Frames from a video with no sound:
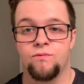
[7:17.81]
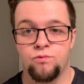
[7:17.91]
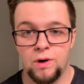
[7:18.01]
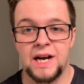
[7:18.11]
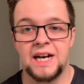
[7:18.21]

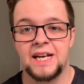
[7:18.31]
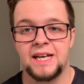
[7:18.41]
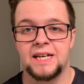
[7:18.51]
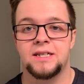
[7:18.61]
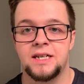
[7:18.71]
really
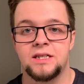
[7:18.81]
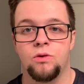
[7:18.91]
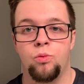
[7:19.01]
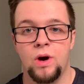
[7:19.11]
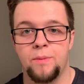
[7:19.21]
easy to
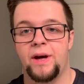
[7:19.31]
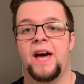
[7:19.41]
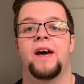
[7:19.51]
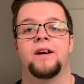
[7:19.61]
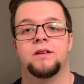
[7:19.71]
whip
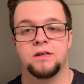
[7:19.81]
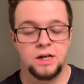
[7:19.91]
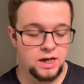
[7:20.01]
air.